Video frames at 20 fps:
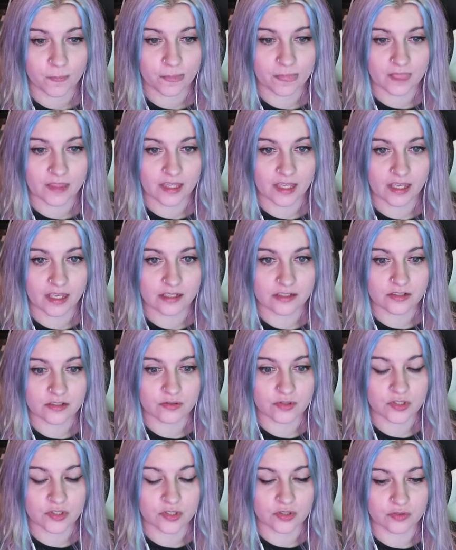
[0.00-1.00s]
Can't do
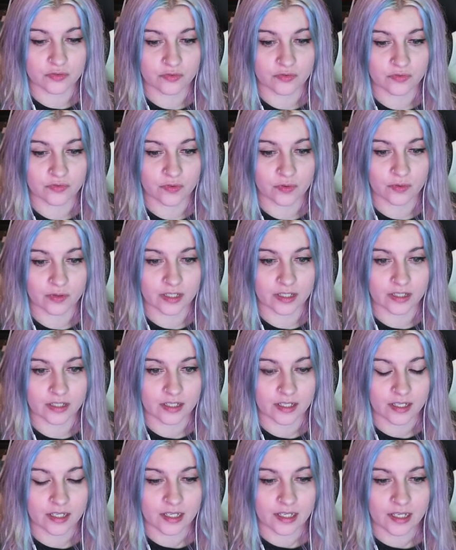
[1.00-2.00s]
2, 4.
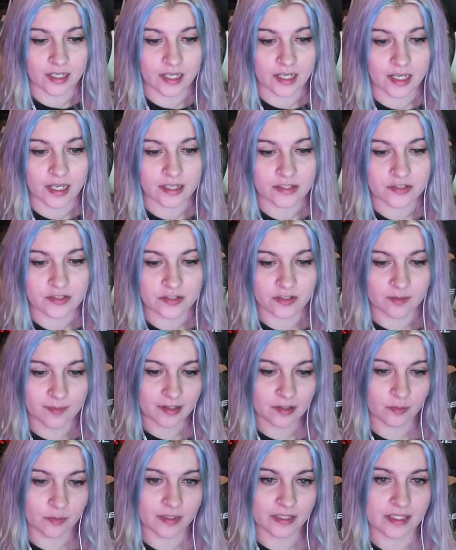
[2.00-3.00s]
So no
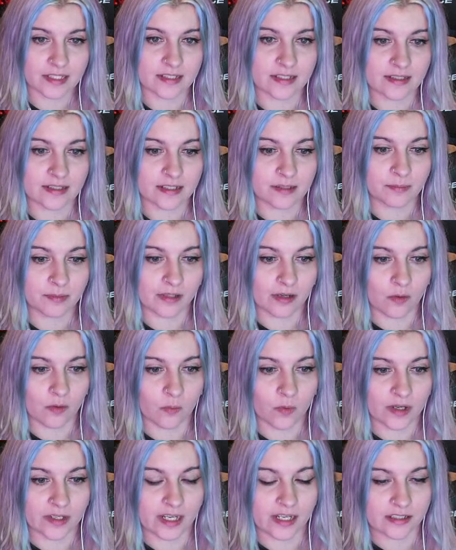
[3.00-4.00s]
matter what, this ends up being a
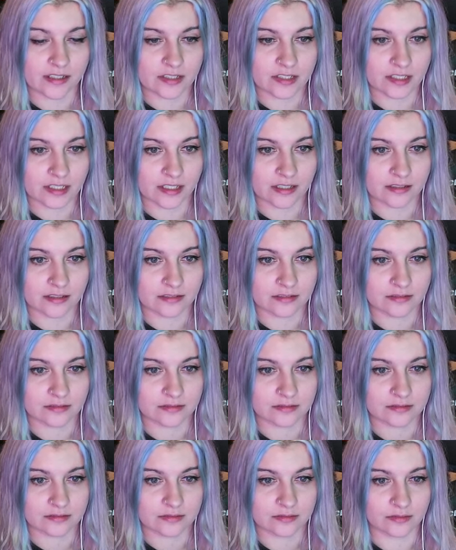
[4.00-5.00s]
1, actually.
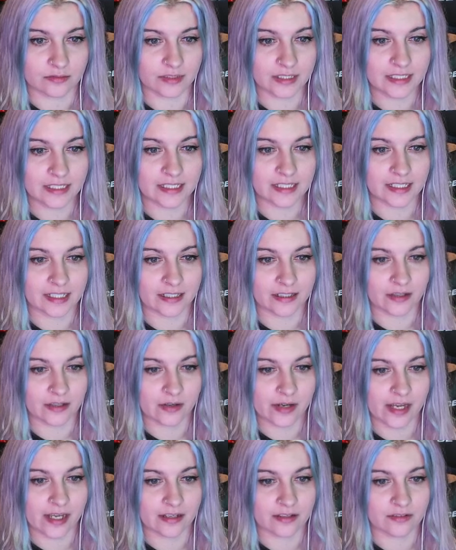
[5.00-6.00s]
Really?
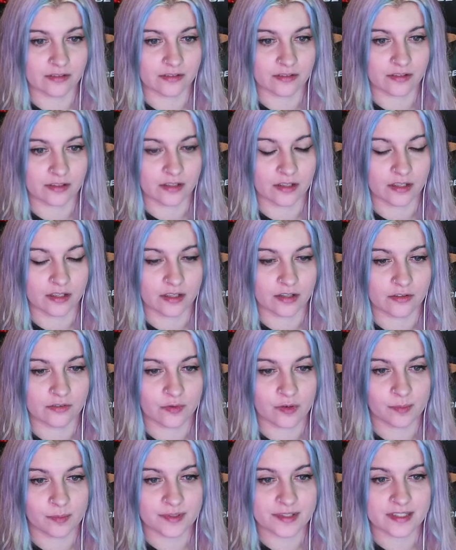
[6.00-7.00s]
Okay.
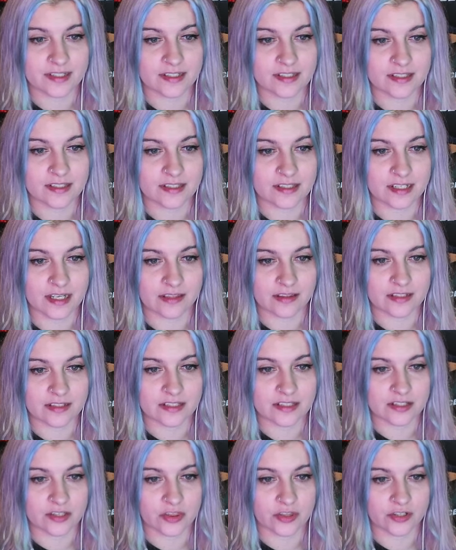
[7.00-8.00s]
4 plus 6 is 10. This
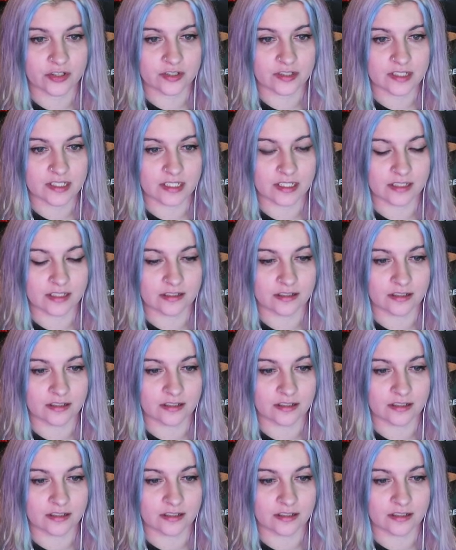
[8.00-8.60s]
is 13.